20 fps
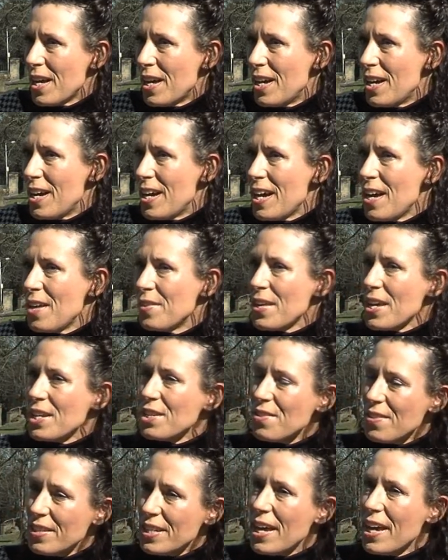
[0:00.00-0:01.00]
At the
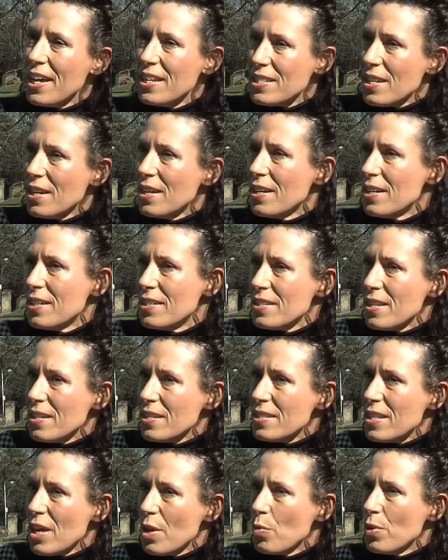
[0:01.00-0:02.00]
end of the day, as
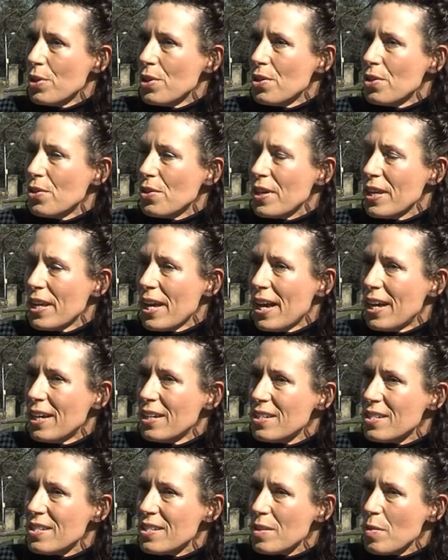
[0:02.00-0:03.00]
I say, when you're looking
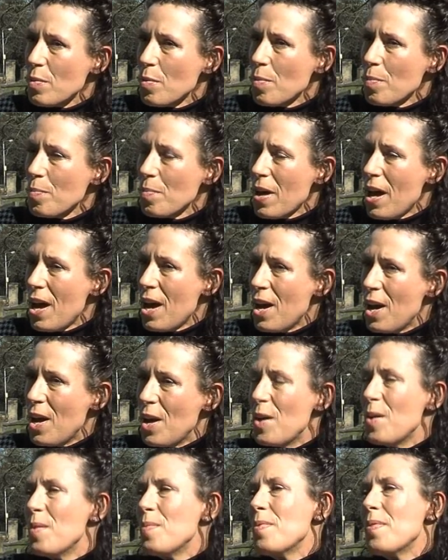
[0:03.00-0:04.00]
at
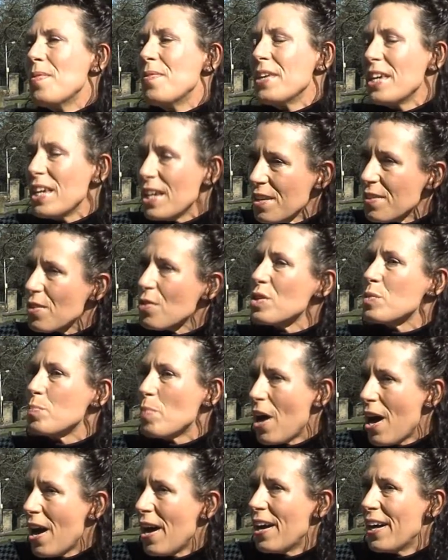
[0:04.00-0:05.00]
the ethos
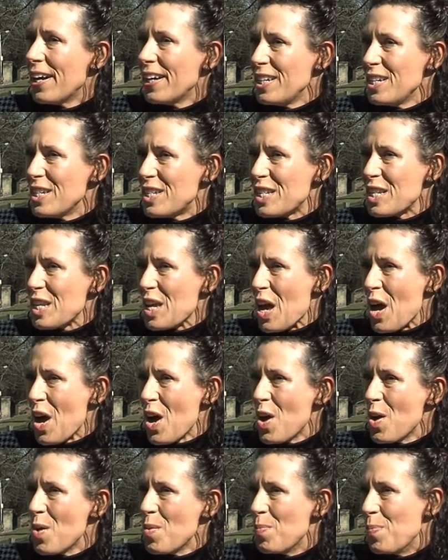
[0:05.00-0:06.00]
behind
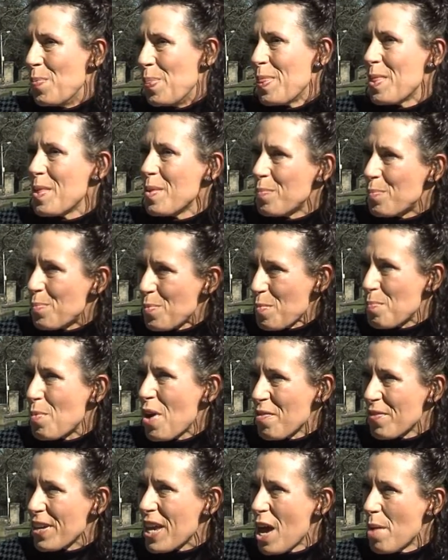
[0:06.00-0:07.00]

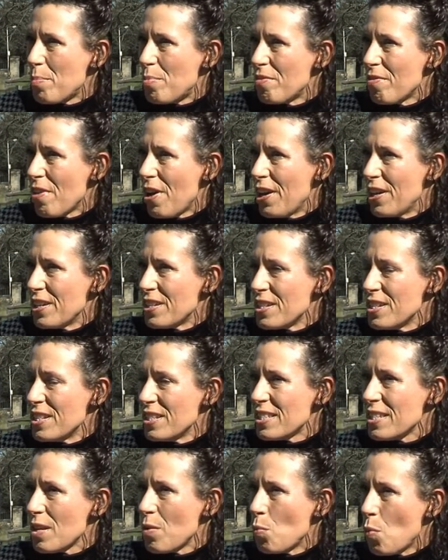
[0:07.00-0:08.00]
private care
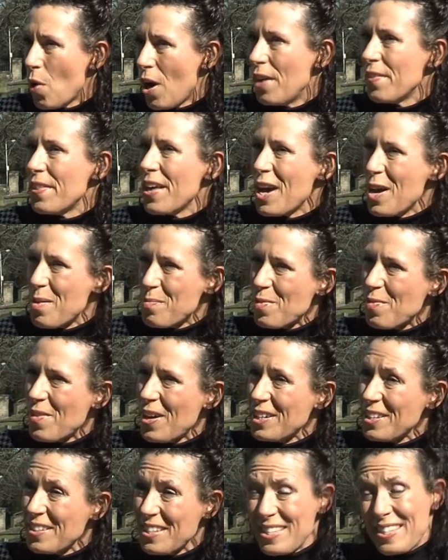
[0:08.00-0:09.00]
providers and why they are
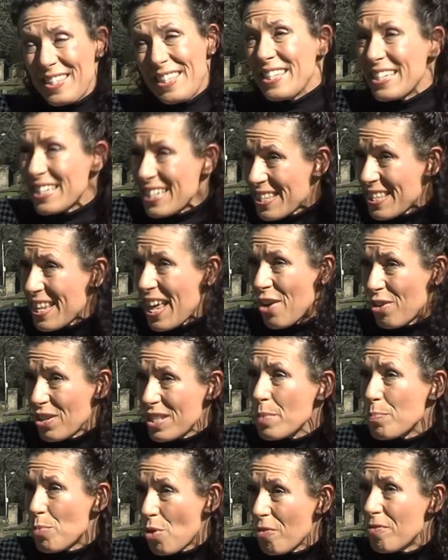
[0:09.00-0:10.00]
providing, there
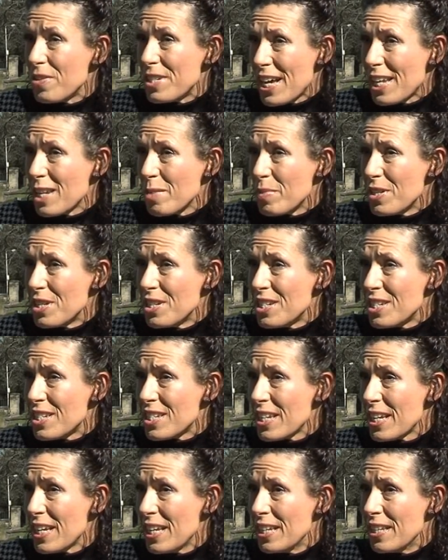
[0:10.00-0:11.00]
is a profit element
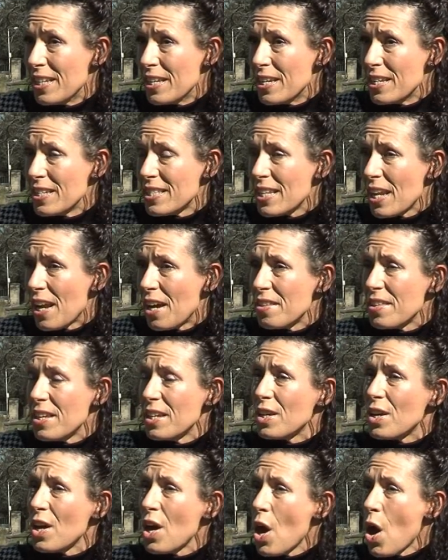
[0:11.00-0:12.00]
in this. And I
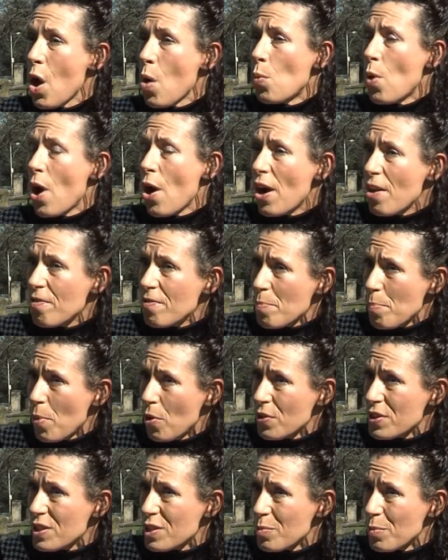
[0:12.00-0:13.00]
think wherever
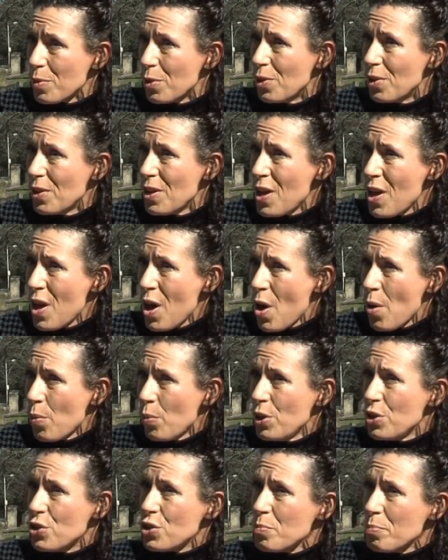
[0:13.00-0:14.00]
possible,
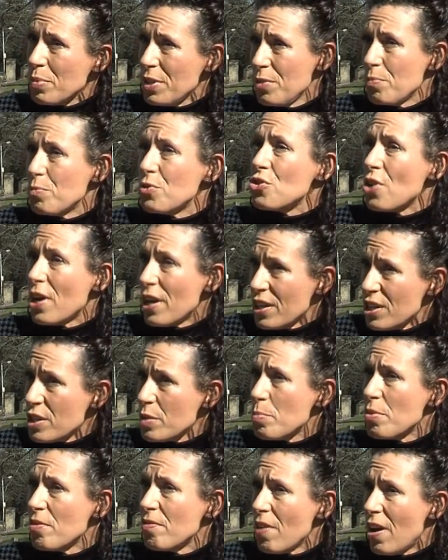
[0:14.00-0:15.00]
we should be trying
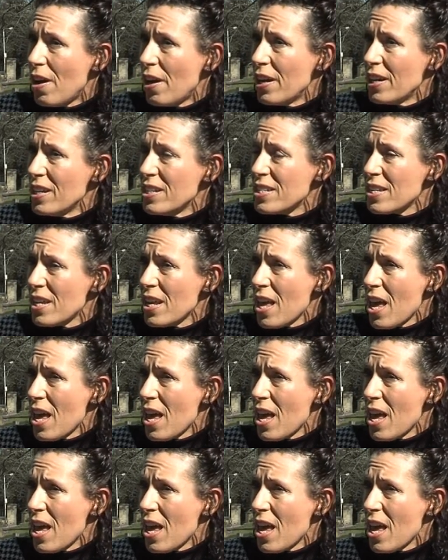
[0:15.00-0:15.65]
to provide